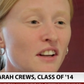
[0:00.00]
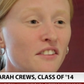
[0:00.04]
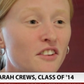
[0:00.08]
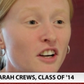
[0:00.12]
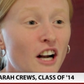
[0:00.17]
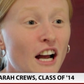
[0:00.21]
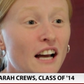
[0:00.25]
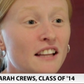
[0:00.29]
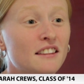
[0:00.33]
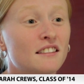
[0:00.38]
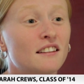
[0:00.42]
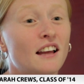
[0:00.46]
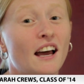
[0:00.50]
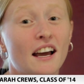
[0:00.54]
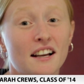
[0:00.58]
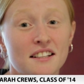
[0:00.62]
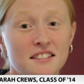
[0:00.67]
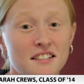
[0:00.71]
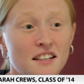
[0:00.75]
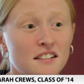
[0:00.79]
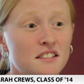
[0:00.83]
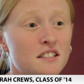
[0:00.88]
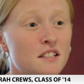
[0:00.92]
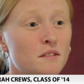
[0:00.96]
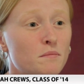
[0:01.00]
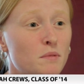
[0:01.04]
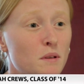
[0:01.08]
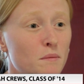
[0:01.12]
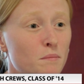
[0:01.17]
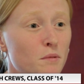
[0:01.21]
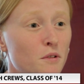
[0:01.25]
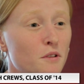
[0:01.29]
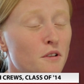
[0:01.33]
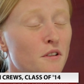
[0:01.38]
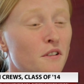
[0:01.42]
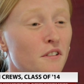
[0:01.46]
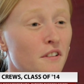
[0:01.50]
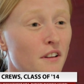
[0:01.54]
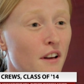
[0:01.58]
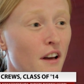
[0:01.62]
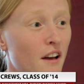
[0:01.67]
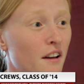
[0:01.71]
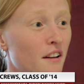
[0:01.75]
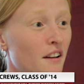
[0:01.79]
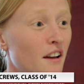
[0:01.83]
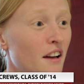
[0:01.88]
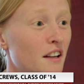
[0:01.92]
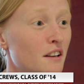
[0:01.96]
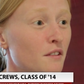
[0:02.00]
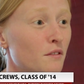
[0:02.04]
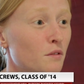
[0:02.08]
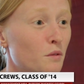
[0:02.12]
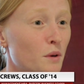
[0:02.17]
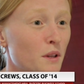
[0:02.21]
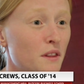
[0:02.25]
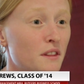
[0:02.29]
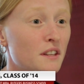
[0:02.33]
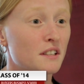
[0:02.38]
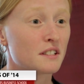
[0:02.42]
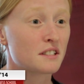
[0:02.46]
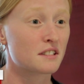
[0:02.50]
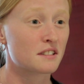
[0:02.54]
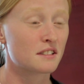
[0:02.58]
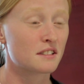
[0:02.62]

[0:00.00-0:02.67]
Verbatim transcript: have never had access to people uh, kind of with